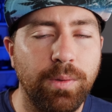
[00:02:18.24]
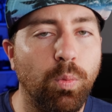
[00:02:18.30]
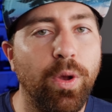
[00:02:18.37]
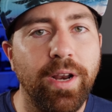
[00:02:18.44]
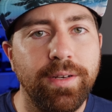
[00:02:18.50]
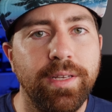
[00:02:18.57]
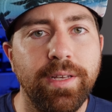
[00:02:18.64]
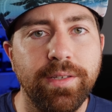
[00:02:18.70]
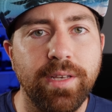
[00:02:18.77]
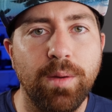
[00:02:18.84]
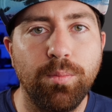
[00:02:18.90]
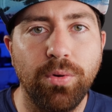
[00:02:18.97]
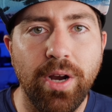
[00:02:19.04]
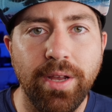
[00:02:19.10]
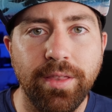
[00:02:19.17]
And what I did is I
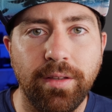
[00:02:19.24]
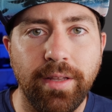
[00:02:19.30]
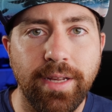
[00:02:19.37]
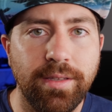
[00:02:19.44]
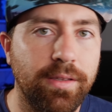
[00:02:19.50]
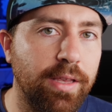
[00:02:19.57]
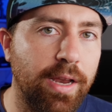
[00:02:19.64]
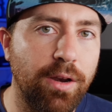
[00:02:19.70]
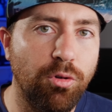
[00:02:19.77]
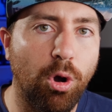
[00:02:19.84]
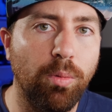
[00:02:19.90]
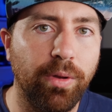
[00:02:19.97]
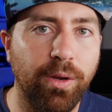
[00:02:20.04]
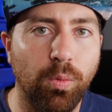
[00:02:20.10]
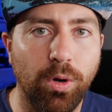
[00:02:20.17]
brought the lights that I
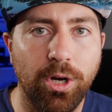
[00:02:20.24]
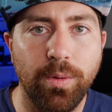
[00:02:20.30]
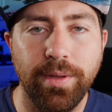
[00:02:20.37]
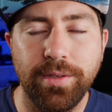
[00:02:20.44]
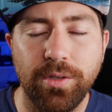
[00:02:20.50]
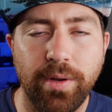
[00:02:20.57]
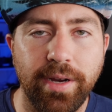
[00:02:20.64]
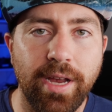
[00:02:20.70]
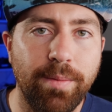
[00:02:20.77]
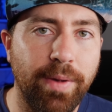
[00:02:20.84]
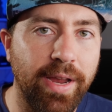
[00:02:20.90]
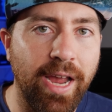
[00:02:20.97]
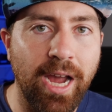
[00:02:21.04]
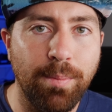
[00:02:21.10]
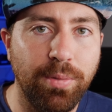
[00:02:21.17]
normally work with. So I got
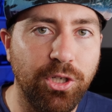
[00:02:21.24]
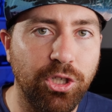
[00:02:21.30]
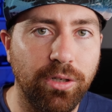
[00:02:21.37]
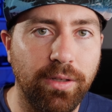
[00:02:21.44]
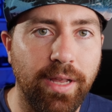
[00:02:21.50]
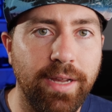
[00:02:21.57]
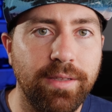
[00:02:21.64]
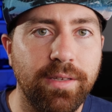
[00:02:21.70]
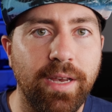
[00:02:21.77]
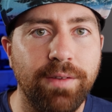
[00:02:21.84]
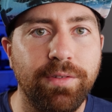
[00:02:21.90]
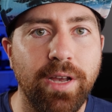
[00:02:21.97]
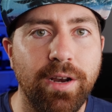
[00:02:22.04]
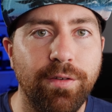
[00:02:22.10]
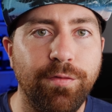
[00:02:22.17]
my Aputure lights,
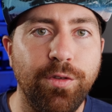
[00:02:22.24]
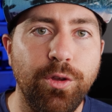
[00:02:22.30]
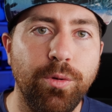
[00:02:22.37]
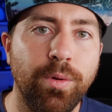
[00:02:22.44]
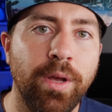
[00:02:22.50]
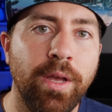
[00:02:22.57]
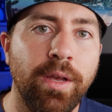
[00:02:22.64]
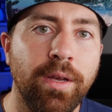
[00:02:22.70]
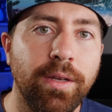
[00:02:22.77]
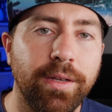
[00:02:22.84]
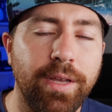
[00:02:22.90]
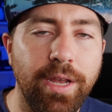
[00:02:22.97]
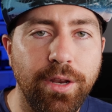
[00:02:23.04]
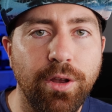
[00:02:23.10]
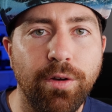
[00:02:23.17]
I've got a few
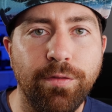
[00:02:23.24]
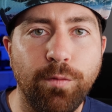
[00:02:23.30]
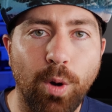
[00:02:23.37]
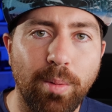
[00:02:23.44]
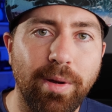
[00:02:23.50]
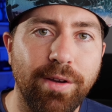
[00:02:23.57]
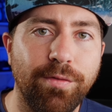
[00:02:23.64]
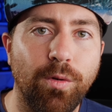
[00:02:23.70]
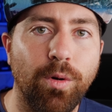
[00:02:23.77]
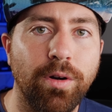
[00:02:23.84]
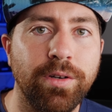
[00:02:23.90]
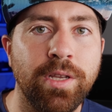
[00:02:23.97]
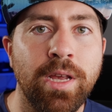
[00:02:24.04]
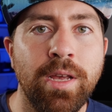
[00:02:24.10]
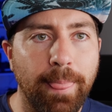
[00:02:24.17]
Kino
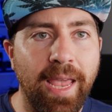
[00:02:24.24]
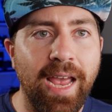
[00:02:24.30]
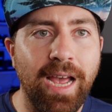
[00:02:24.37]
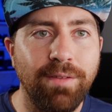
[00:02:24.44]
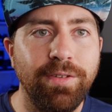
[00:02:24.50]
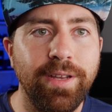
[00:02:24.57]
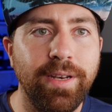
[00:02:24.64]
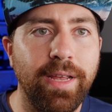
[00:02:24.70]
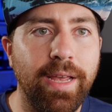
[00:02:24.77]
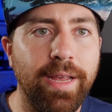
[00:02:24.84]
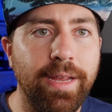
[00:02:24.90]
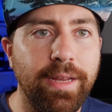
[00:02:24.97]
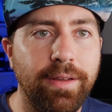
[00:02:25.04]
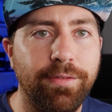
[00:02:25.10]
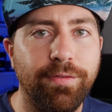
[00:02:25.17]
4x4s. Having
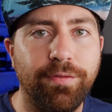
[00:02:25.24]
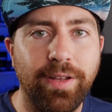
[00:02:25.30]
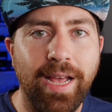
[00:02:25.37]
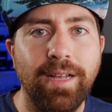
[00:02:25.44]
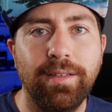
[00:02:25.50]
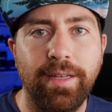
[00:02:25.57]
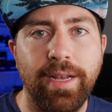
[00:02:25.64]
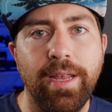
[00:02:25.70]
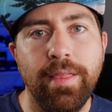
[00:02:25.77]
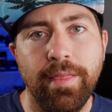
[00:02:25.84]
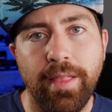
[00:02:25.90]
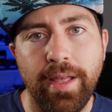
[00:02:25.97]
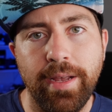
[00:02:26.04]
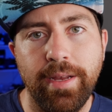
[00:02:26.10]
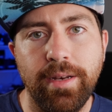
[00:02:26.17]
a flat lane
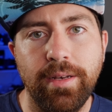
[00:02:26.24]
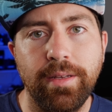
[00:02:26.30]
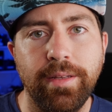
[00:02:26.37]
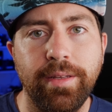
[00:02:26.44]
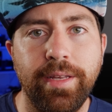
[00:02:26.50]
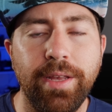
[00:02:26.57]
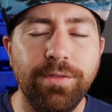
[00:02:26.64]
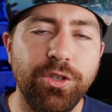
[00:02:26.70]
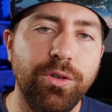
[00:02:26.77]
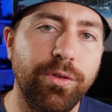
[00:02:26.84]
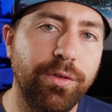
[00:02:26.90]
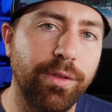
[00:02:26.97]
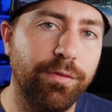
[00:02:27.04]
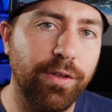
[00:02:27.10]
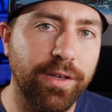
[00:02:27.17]
light gives you
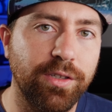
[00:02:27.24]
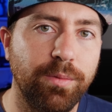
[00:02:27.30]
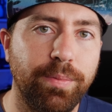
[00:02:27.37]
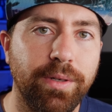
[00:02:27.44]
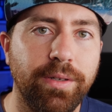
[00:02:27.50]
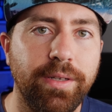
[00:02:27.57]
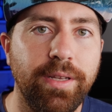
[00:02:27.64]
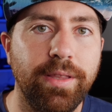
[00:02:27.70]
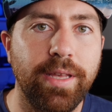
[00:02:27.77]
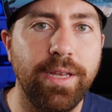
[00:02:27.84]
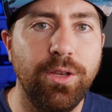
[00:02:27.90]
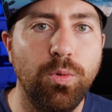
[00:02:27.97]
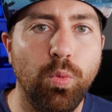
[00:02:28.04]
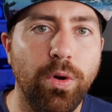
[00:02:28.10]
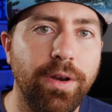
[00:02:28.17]
the flexibility that
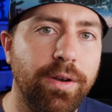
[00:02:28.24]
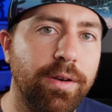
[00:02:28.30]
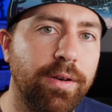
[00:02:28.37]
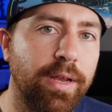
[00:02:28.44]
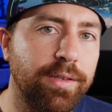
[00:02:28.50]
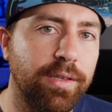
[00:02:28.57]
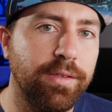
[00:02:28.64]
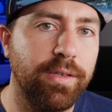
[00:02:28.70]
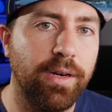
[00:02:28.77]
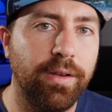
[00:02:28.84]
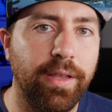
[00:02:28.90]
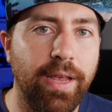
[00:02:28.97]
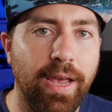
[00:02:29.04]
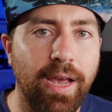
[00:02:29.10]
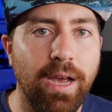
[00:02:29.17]
you wouldn't
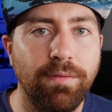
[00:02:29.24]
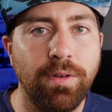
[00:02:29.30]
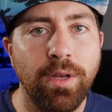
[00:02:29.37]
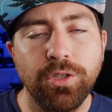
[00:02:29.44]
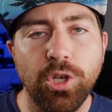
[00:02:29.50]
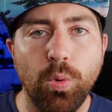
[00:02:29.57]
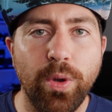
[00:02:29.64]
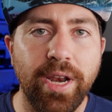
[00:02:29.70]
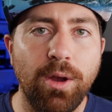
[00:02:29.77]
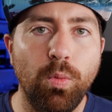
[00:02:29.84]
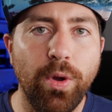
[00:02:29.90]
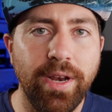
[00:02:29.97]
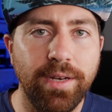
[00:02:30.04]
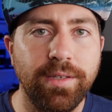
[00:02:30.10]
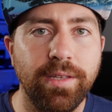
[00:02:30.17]
necessarily have. So when I
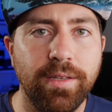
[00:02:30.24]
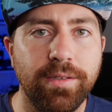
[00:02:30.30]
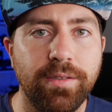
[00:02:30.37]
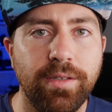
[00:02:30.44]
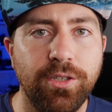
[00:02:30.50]
went into this